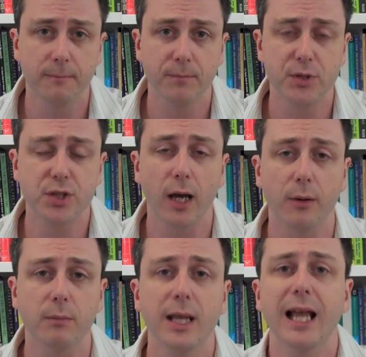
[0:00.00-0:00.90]
So,
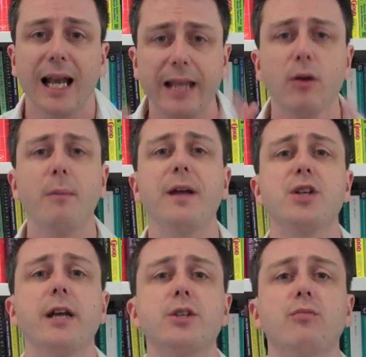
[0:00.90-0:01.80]
let your
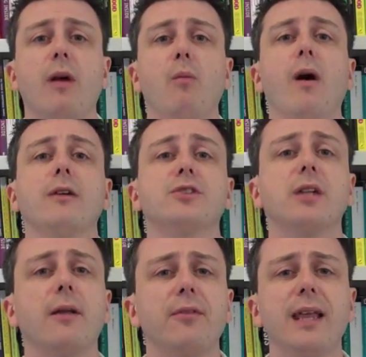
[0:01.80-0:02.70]
imagination run wild.
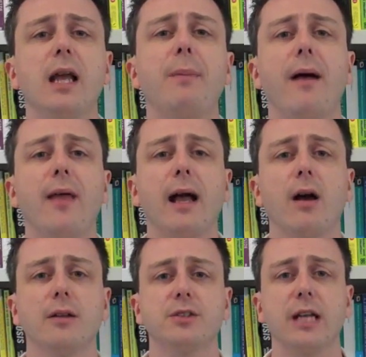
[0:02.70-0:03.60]
Start thinking about that
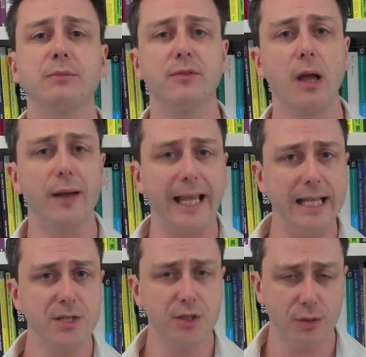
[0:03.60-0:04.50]
concept of going
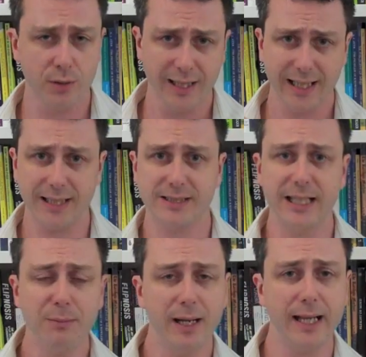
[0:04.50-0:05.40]
into and
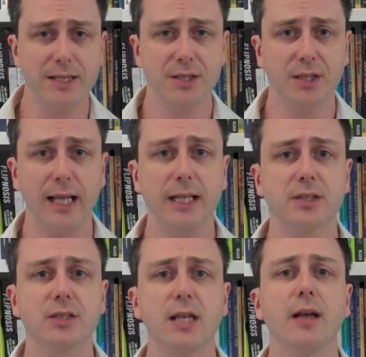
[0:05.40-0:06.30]
deeply into things, and
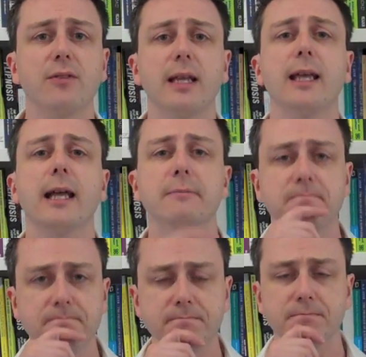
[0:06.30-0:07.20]
start thinking,
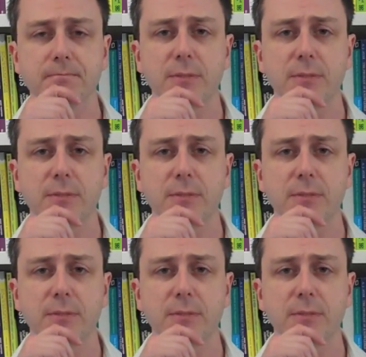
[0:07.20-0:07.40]
hmm,